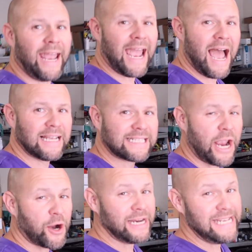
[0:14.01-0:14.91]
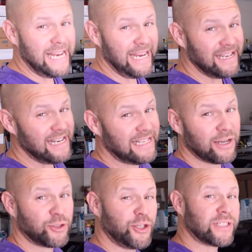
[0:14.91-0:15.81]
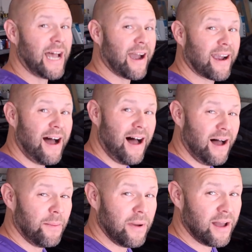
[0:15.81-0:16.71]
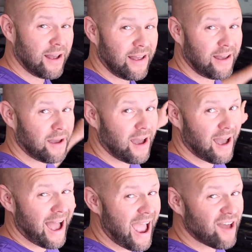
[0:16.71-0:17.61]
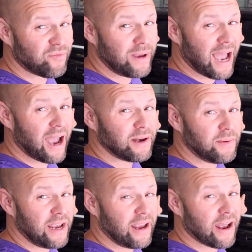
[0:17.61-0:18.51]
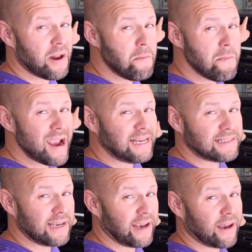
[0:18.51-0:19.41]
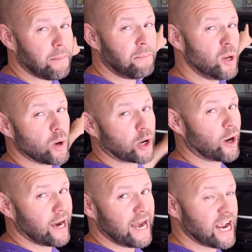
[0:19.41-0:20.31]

Hey guys, Garry Dean, Detail Juice dot com. I have behind me an amazing Buick Grand